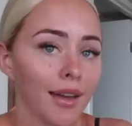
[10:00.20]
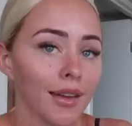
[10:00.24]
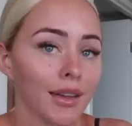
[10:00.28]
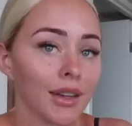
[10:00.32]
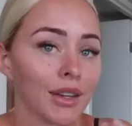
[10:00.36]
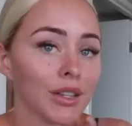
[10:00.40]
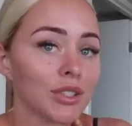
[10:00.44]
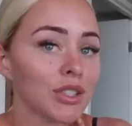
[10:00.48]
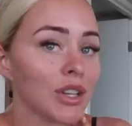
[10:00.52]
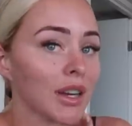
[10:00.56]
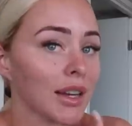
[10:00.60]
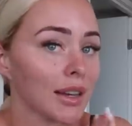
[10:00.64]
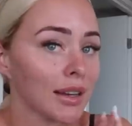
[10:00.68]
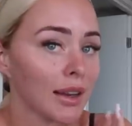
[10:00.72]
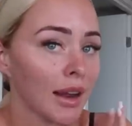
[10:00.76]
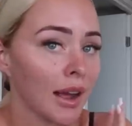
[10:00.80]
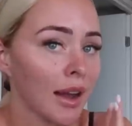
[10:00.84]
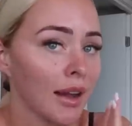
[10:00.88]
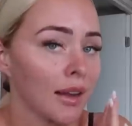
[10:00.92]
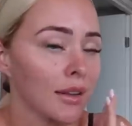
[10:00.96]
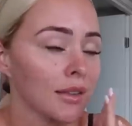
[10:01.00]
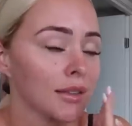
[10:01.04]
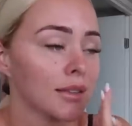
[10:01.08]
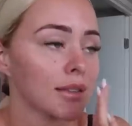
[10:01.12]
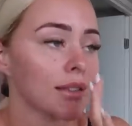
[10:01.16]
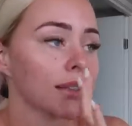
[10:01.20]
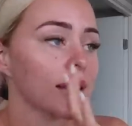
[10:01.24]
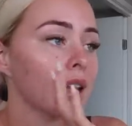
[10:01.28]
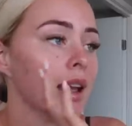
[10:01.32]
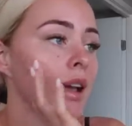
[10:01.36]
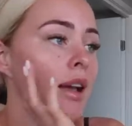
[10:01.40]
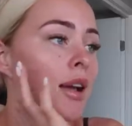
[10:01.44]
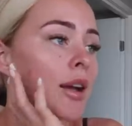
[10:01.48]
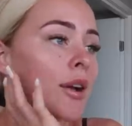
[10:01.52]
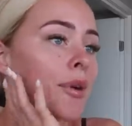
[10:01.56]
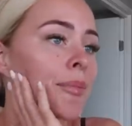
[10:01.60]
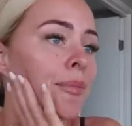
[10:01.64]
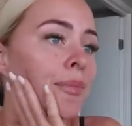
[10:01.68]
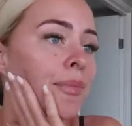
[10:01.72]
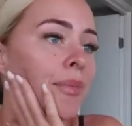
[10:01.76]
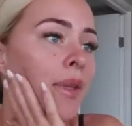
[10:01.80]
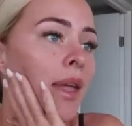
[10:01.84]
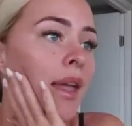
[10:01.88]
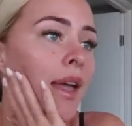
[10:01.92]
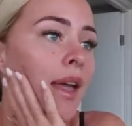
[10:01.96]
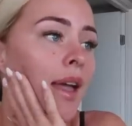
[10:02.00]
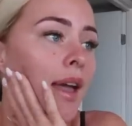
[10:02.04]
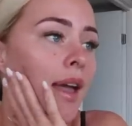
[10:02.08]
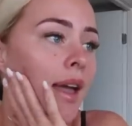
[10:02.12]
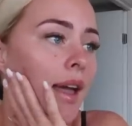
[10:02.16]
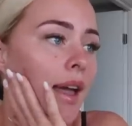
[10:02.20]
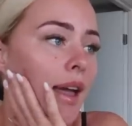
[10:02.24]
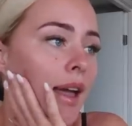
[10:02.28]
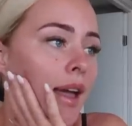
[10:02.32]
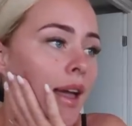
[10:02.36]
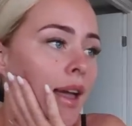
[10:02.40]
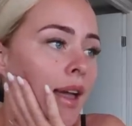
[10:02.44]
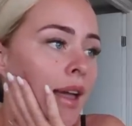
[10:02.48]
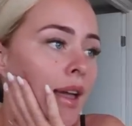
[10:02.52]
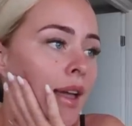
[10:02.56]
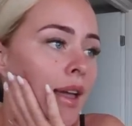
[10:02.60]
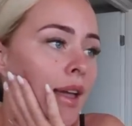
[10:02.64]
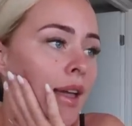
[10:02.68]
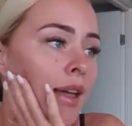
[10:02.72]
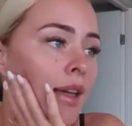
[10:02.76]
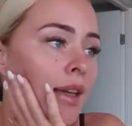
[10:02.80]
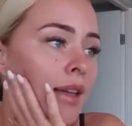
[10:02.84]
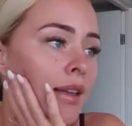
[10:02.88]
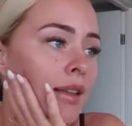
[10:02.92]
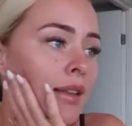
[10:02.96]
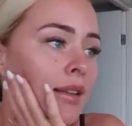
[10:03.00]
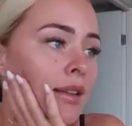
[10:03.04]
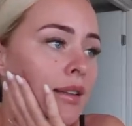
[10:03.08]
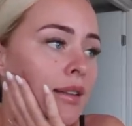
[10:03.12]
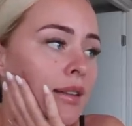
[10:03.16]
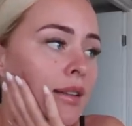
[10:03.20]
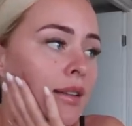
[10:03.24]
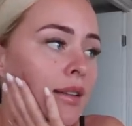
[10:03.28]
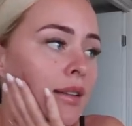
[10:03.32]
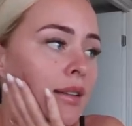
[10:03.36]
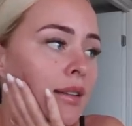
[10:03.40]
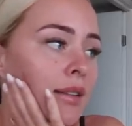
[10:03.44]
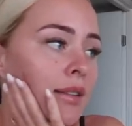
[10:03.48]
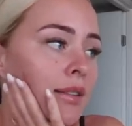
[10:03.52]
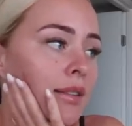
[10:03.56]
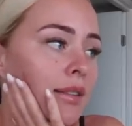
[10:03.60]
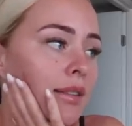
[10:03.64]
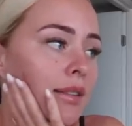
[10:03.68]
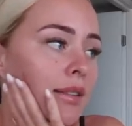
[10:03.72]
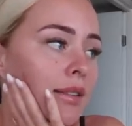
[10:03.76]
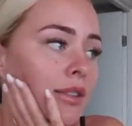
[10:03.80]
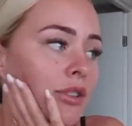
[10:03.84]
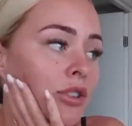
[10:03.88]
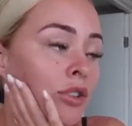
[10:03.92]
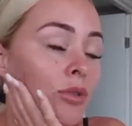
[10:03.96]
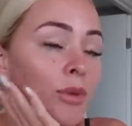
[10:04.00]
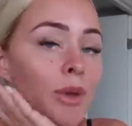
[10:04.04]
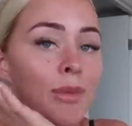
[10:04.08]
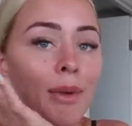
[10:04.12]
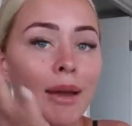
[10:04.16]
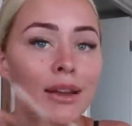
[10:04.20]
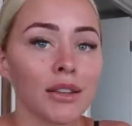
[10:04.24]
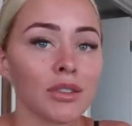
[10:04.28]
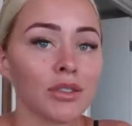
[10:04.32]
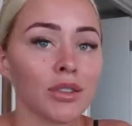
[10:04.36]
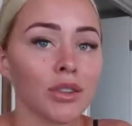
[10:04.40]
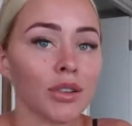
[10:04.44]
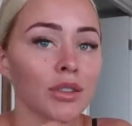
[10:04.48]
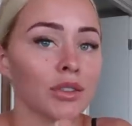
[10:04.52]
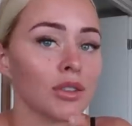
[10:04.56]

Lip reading: go check it out. And she'll be back soon.